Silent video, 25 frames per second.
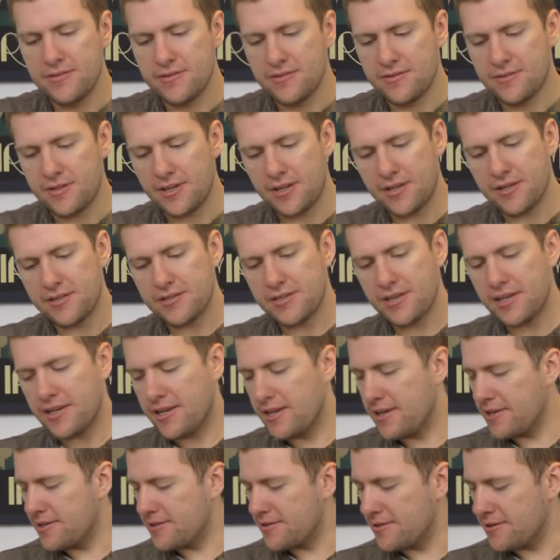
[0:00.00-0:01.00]
So you see
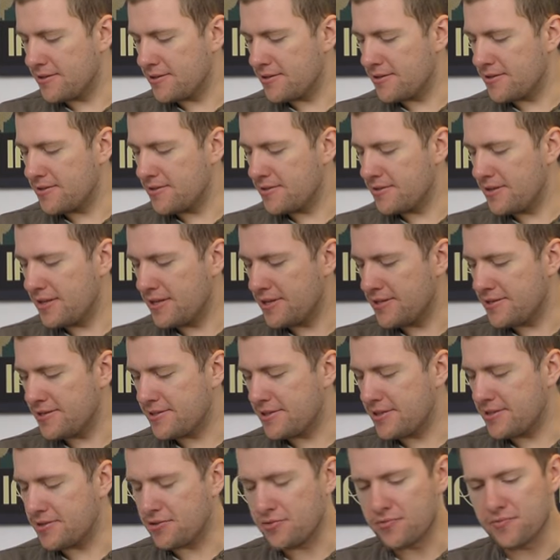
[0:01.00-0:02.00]
his like his
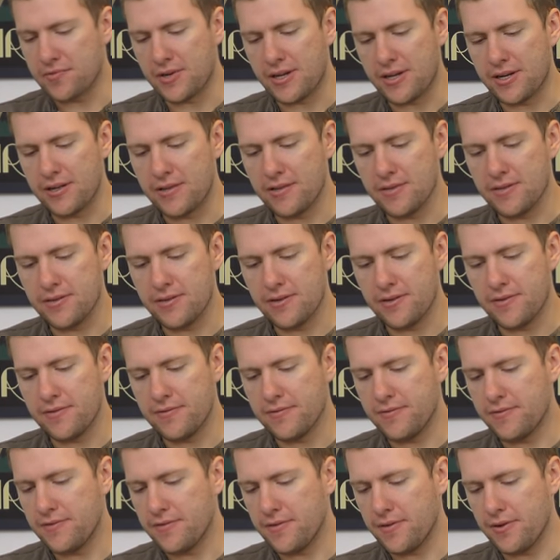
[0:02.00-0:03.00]
sizzle reel
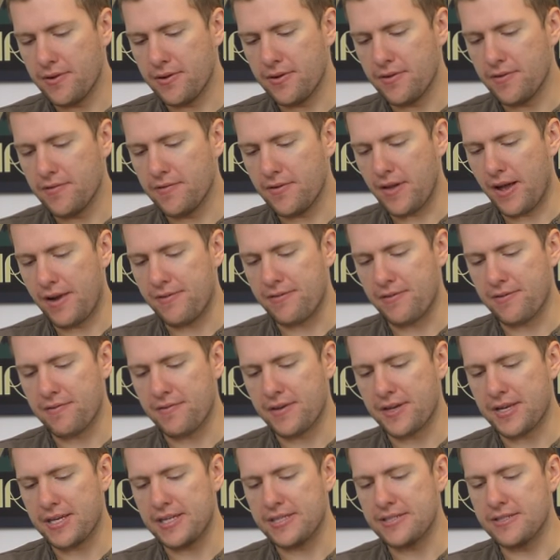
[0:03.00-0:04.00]
of of
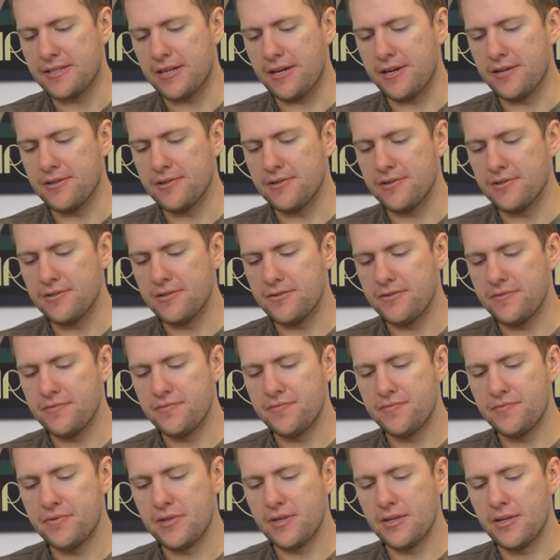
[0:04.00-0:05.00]
everything he's done,
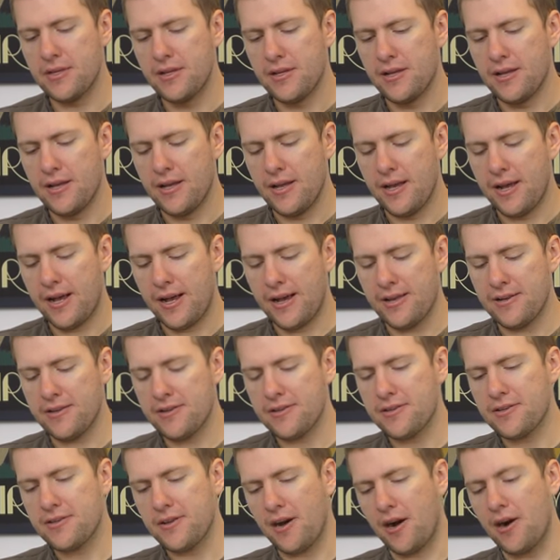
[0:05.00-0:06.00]
and I
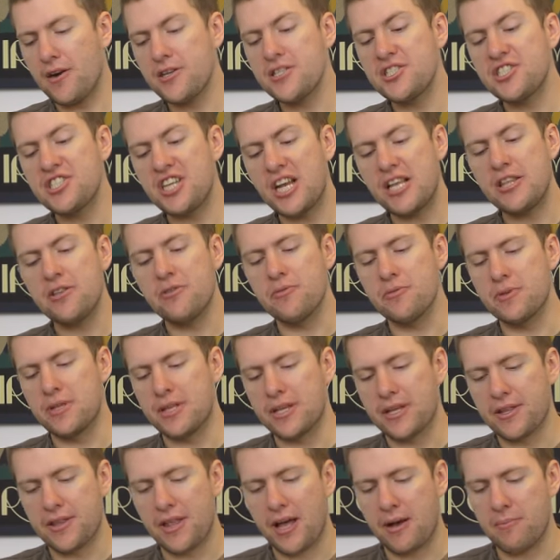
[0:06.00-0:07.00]
I genuinely
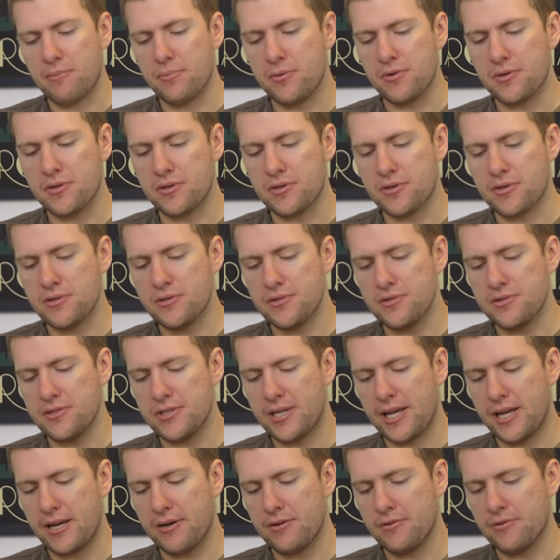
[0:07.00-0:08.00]
at that point couldn't
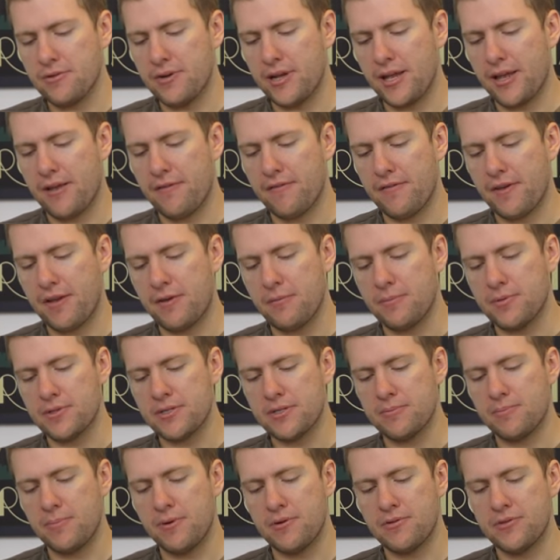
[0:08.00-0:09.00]
tell if he was
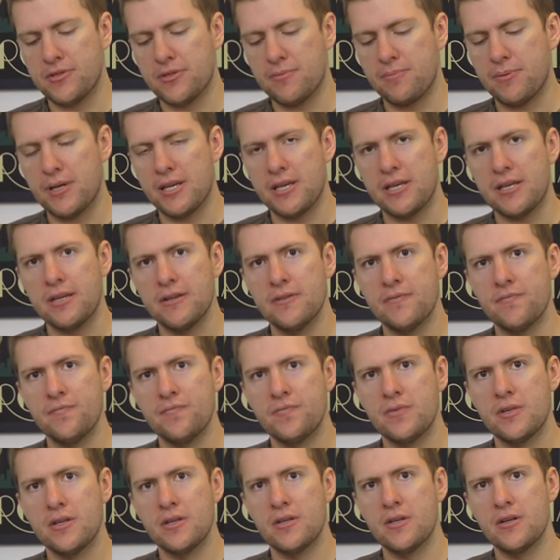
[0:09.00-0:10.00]
supposed to be
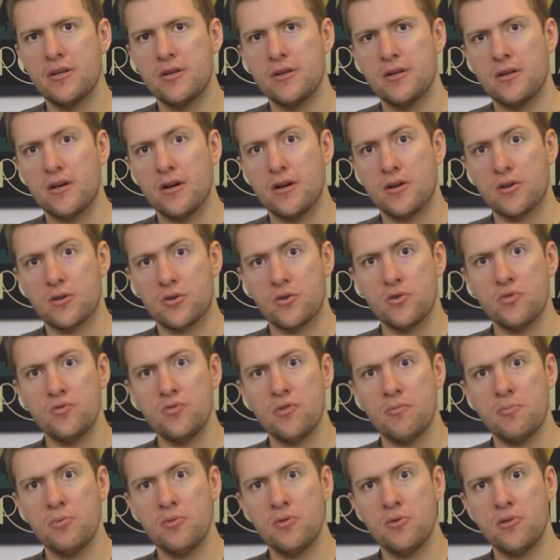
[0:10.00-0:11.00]
a good
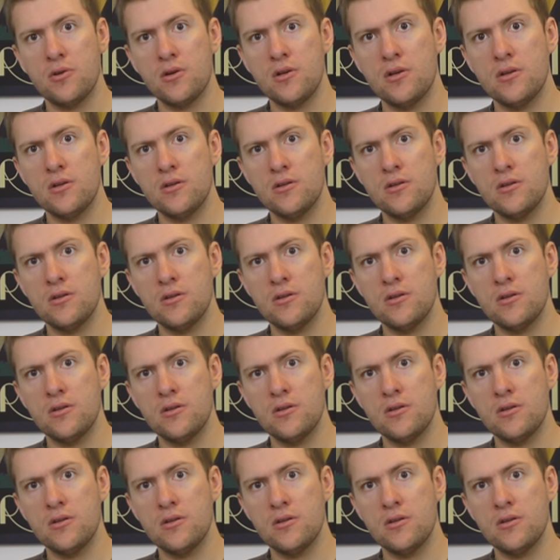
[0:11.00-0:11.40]
reporter